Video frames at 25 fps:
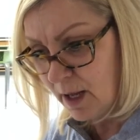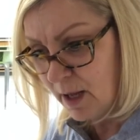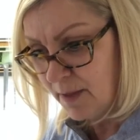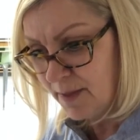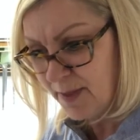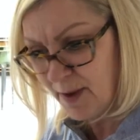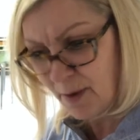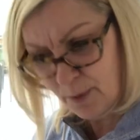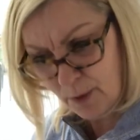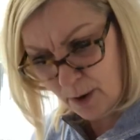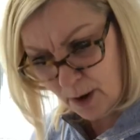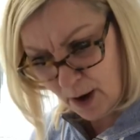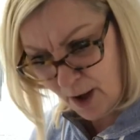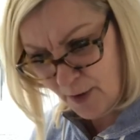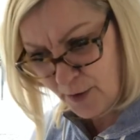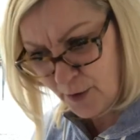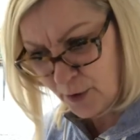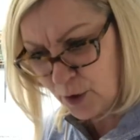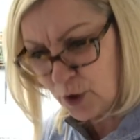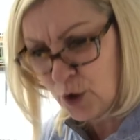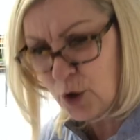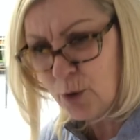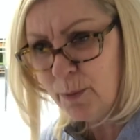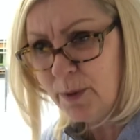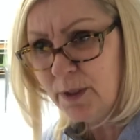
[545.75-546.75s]
There are other
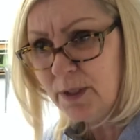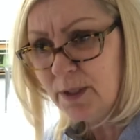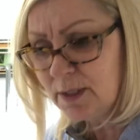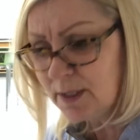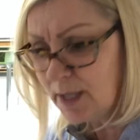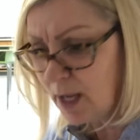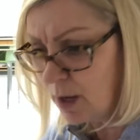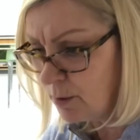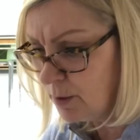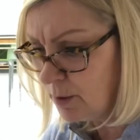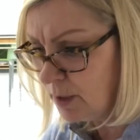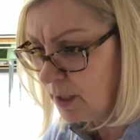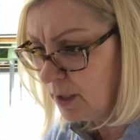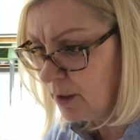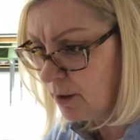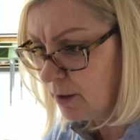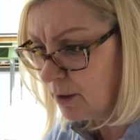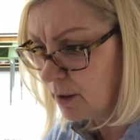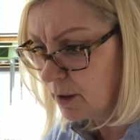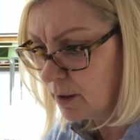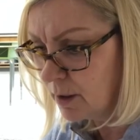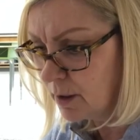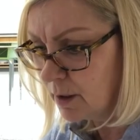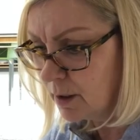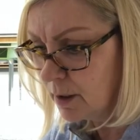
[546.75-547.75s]
humans down here?
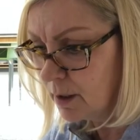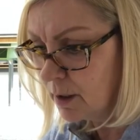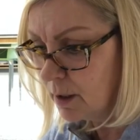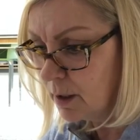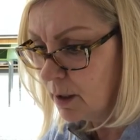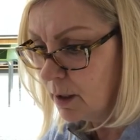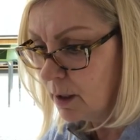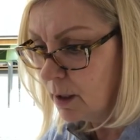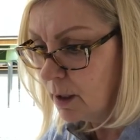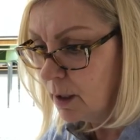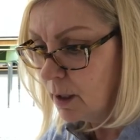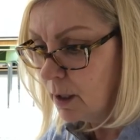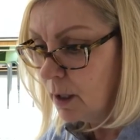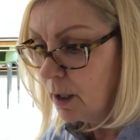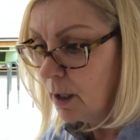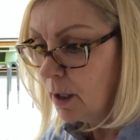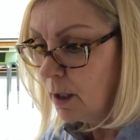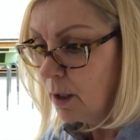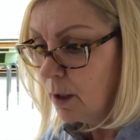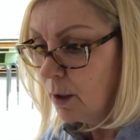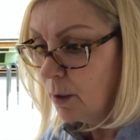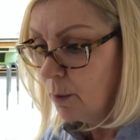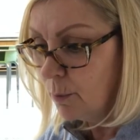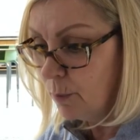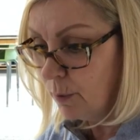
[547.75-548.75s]

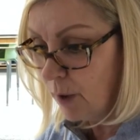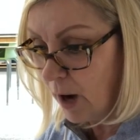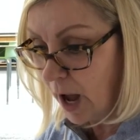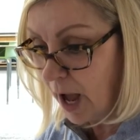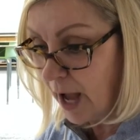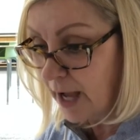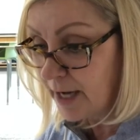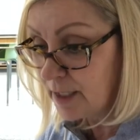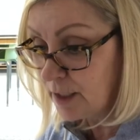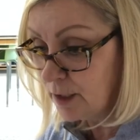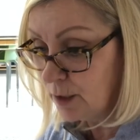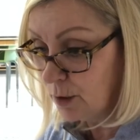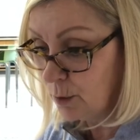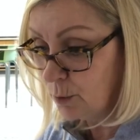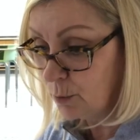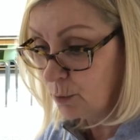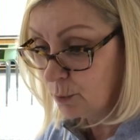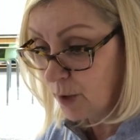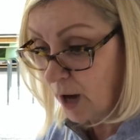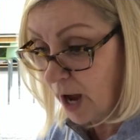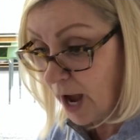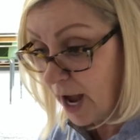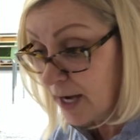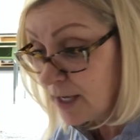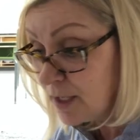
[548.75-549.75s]
Ride you,
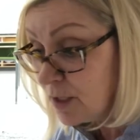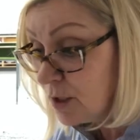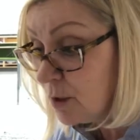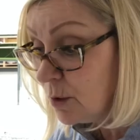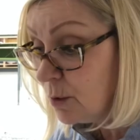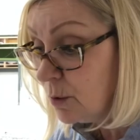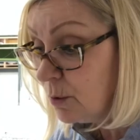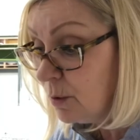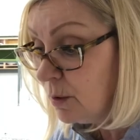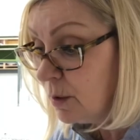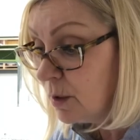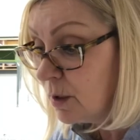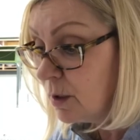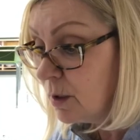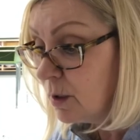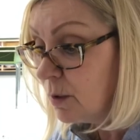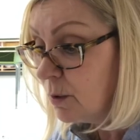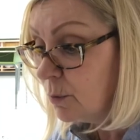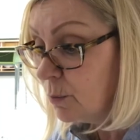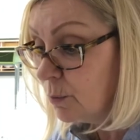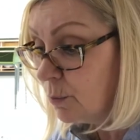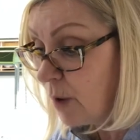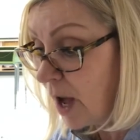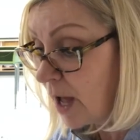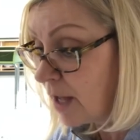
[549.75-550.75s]
ride you?
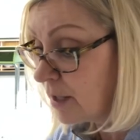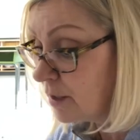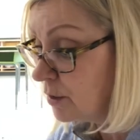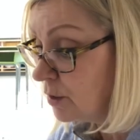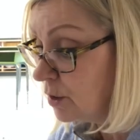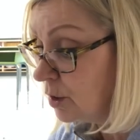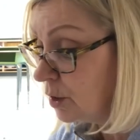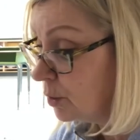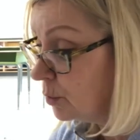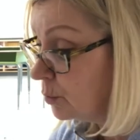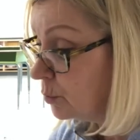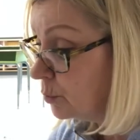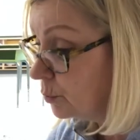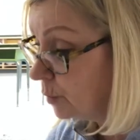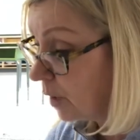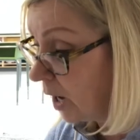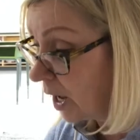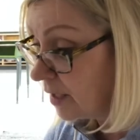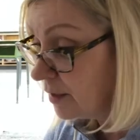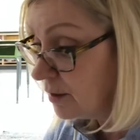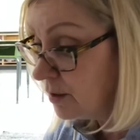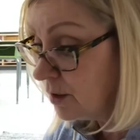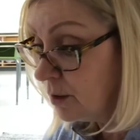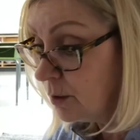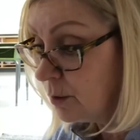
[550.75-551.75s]
Run
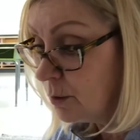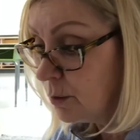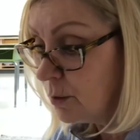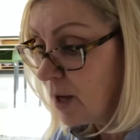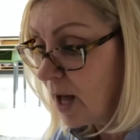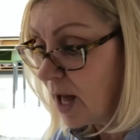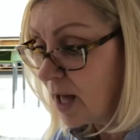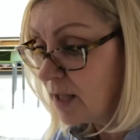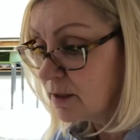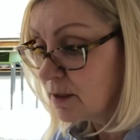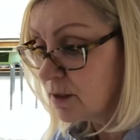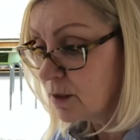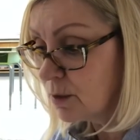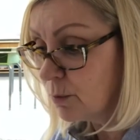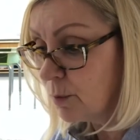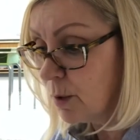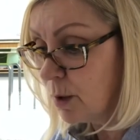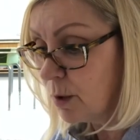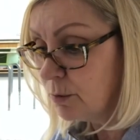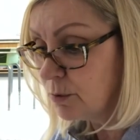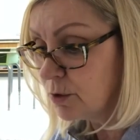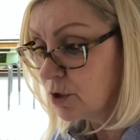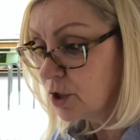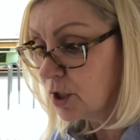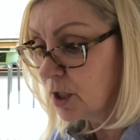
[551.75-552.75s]
you, asked the
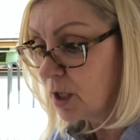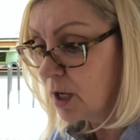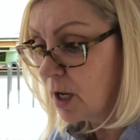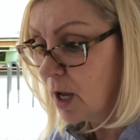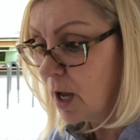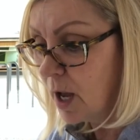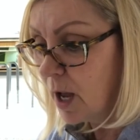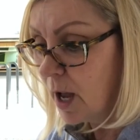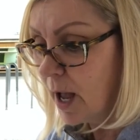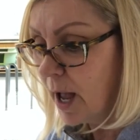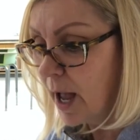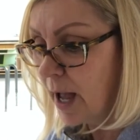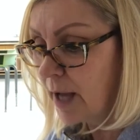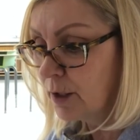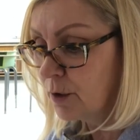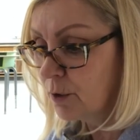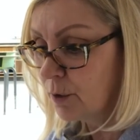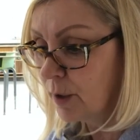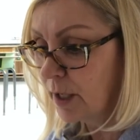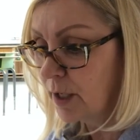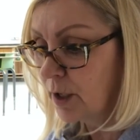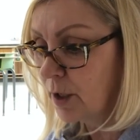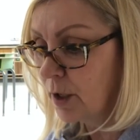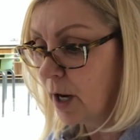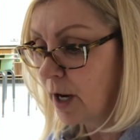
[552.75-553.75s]
roach. And
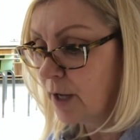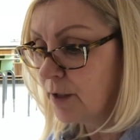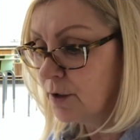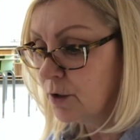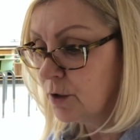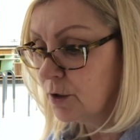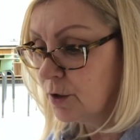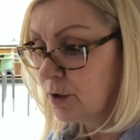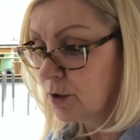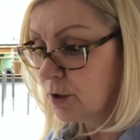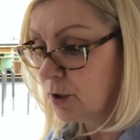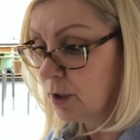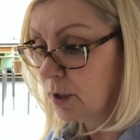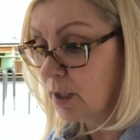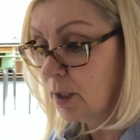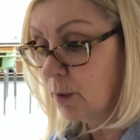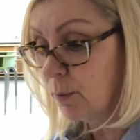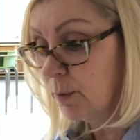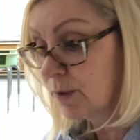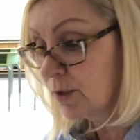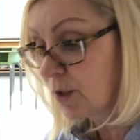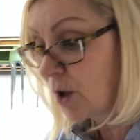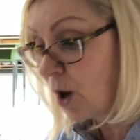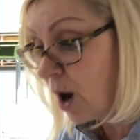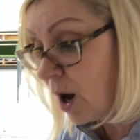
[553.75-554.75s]
Gregor understood it
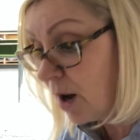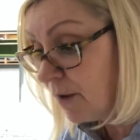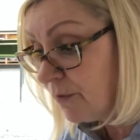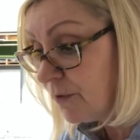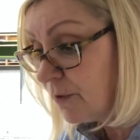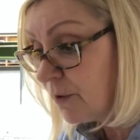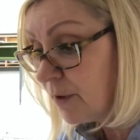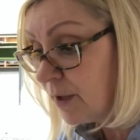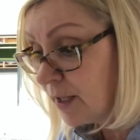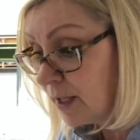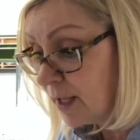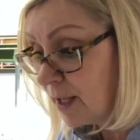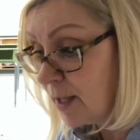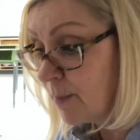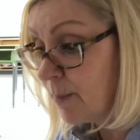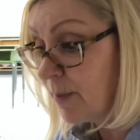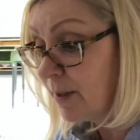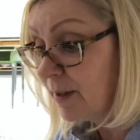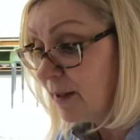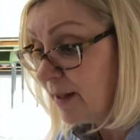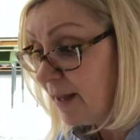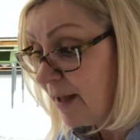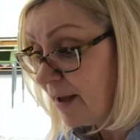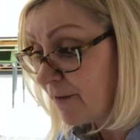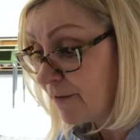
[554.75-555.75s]
was offering him a
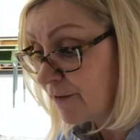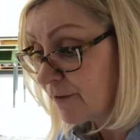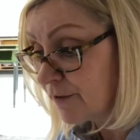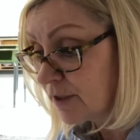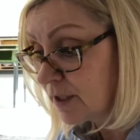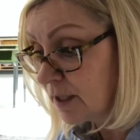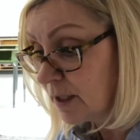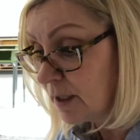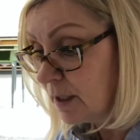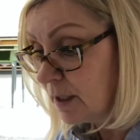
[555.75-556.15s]
lift.